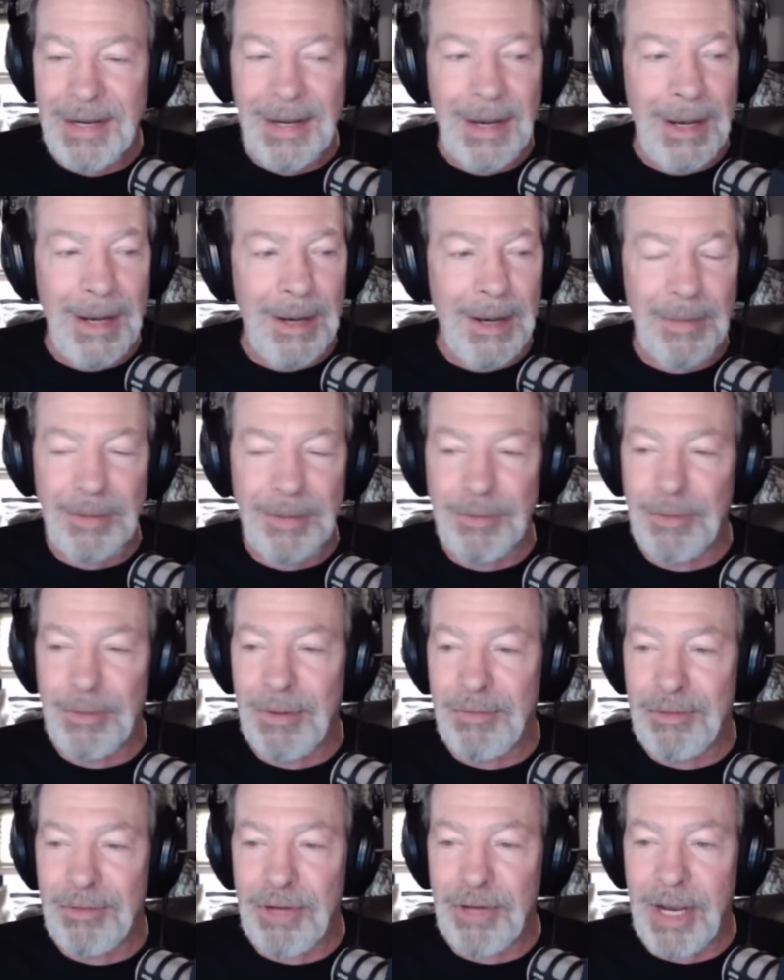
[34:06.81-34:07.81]
I do
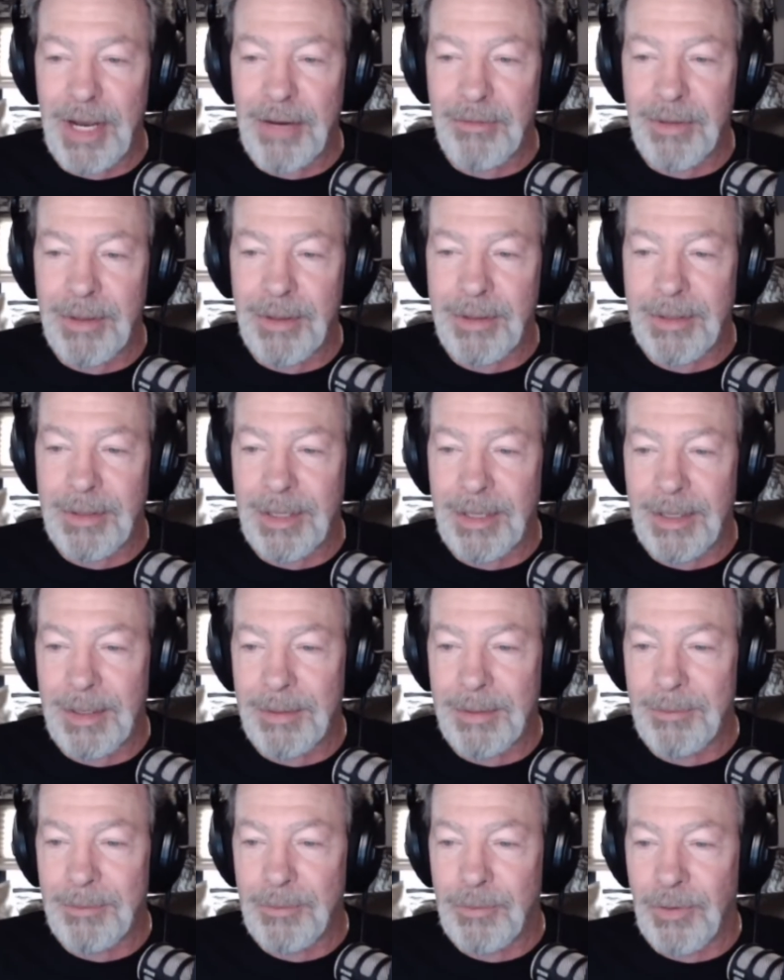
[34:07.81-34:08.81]
have the chat running and
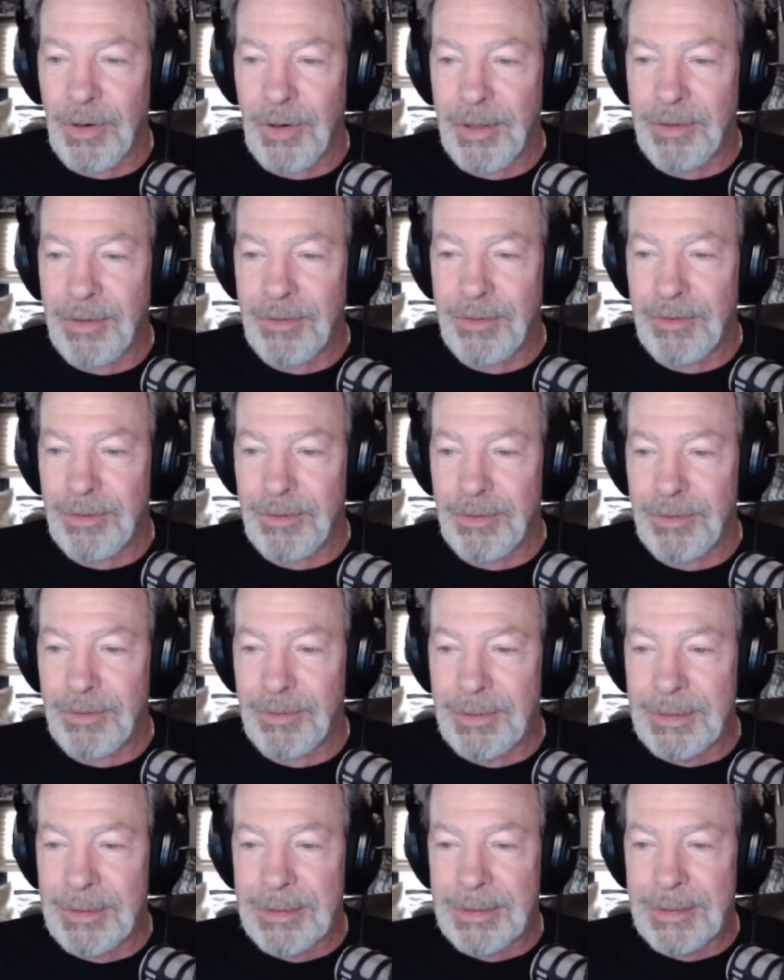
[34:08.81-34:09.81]
I'm trying to
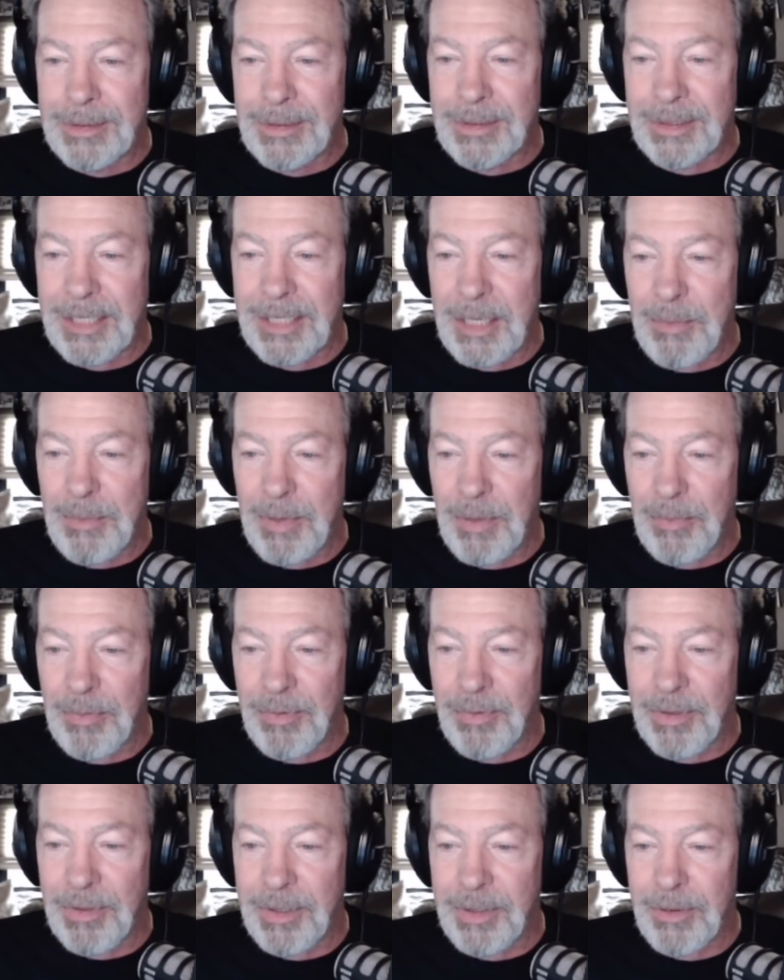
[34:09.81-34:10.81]
keep up
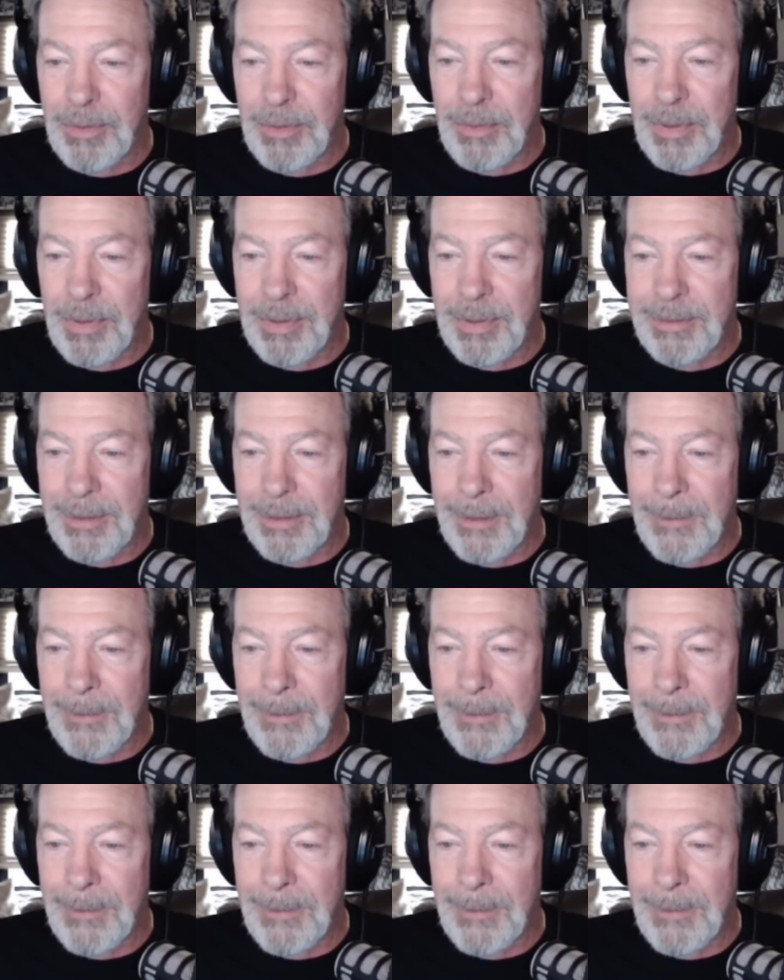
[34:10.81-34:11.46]
with it here, but,